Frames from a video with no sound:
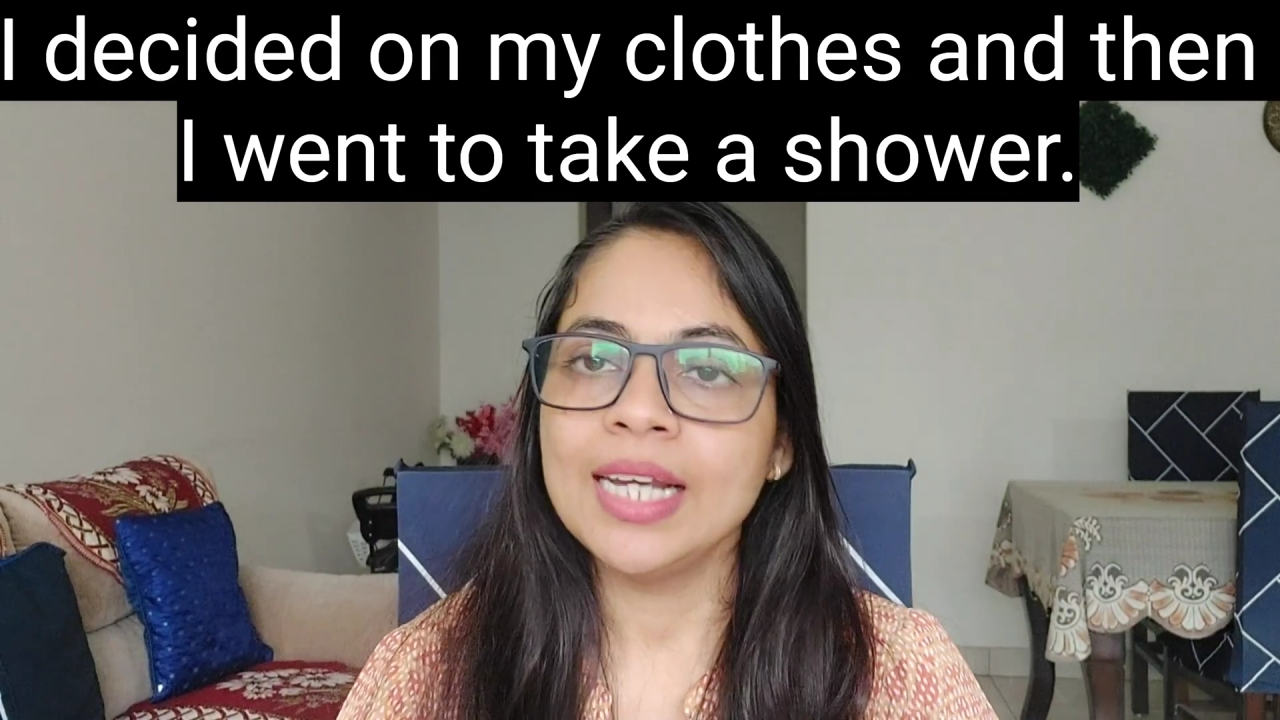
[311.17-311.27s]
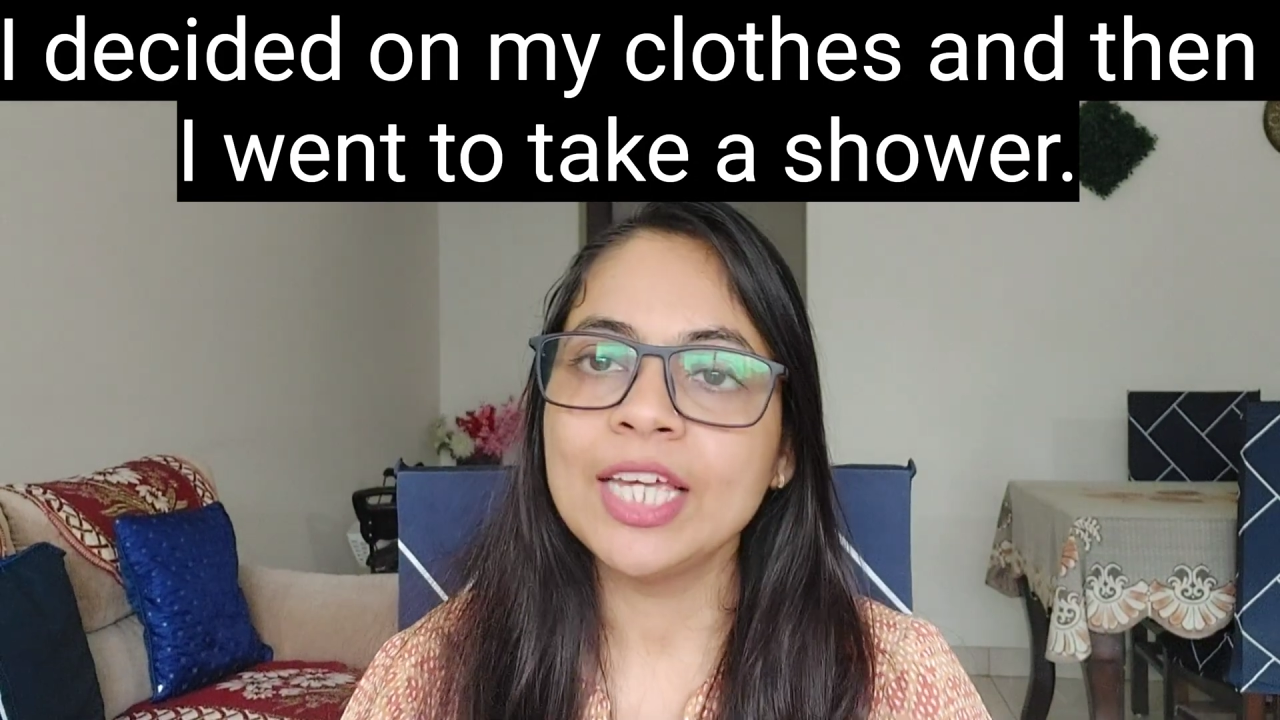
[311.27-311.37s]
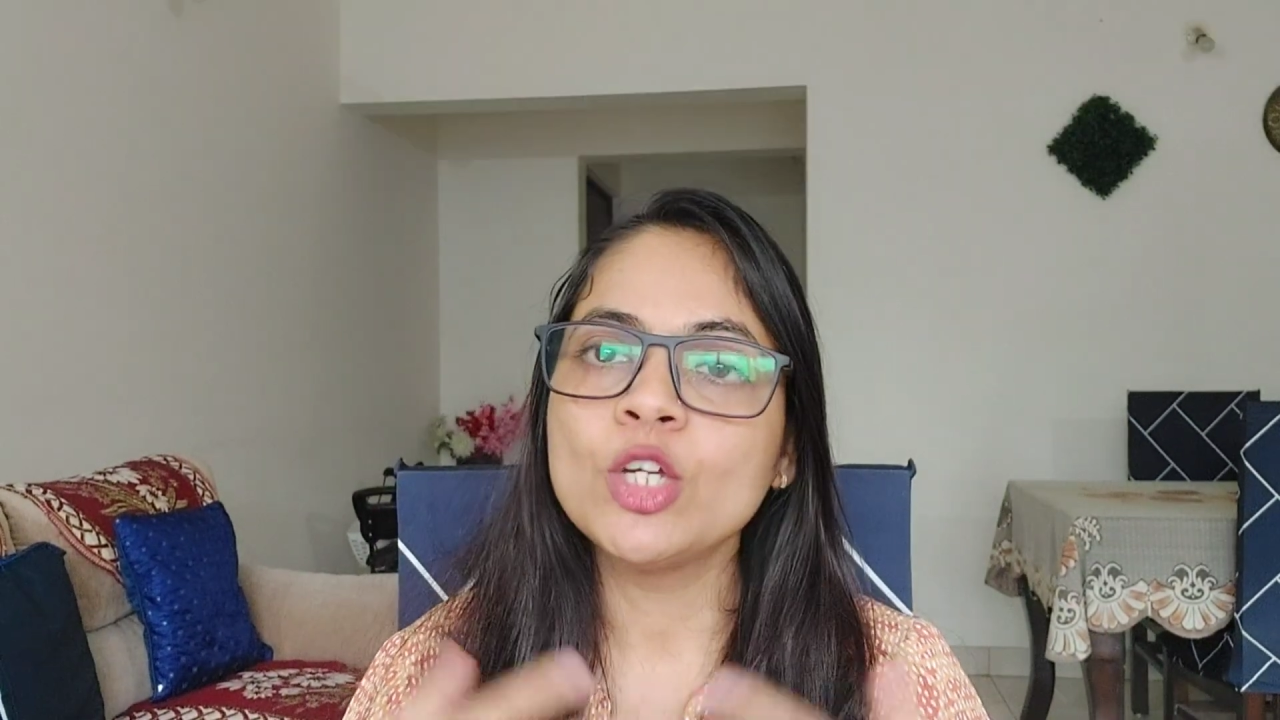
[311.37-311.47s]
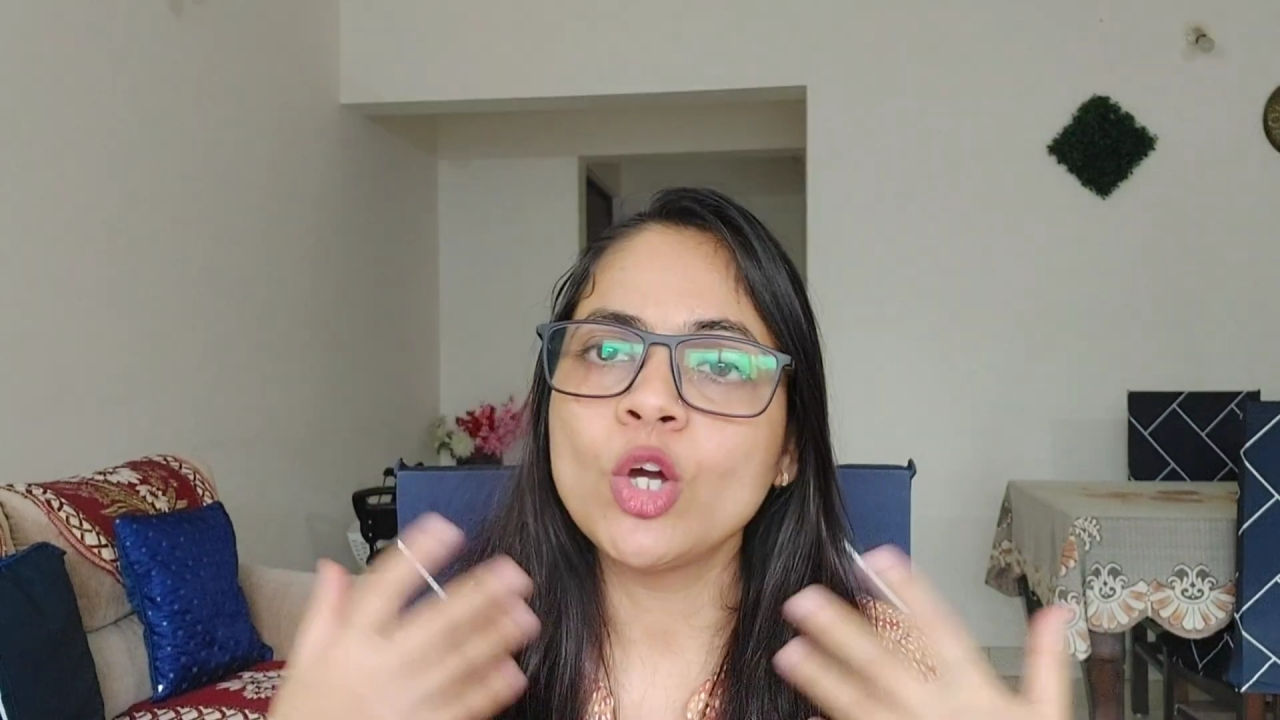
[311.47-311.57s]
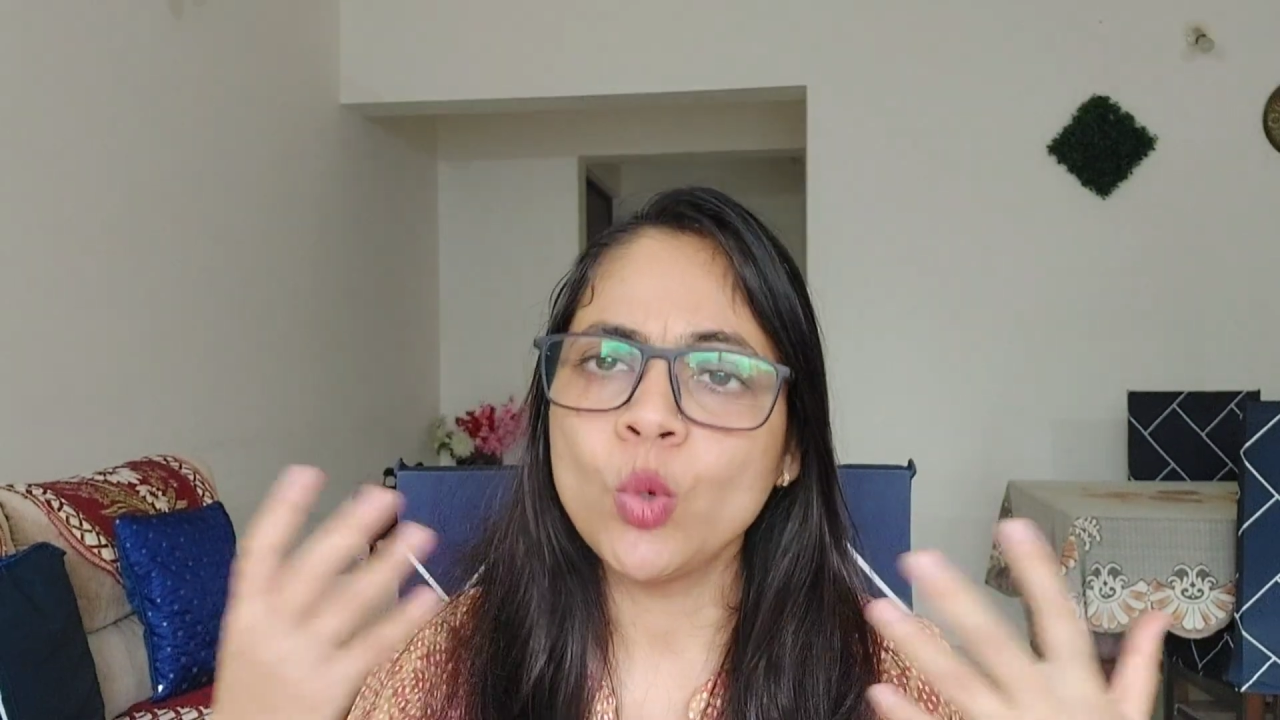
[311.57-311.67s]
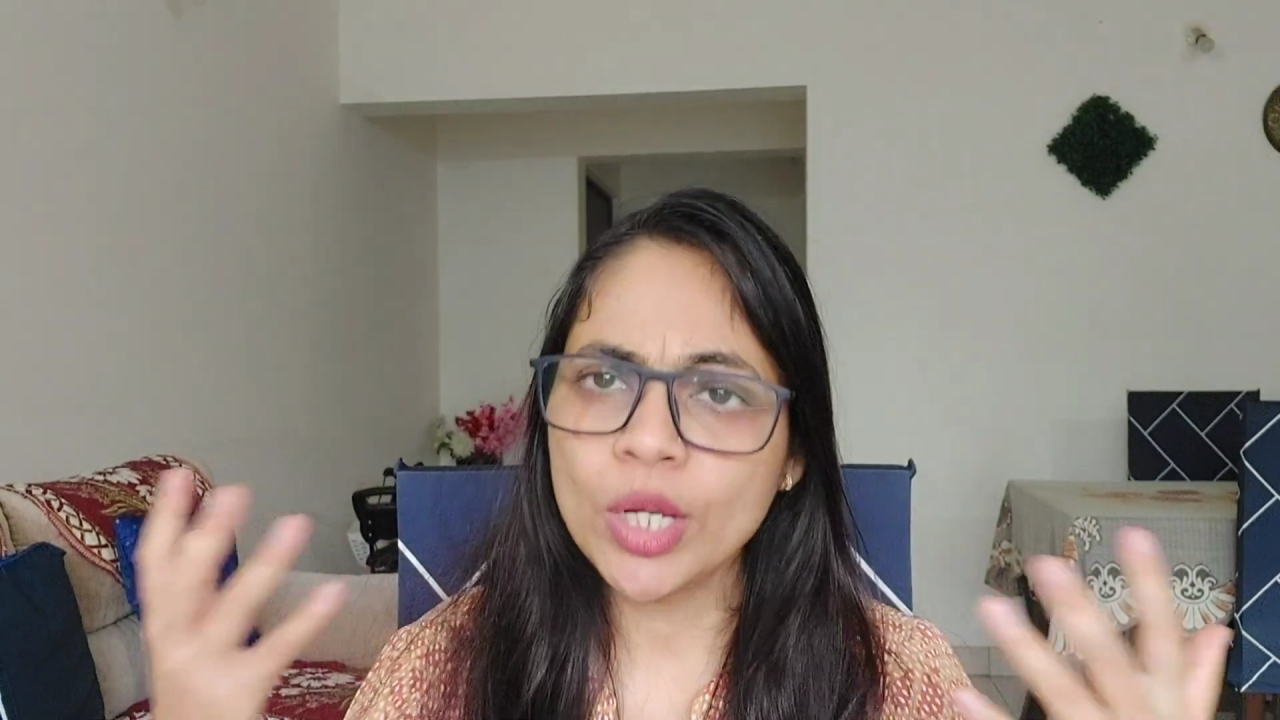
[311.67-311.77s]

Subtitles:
Like you're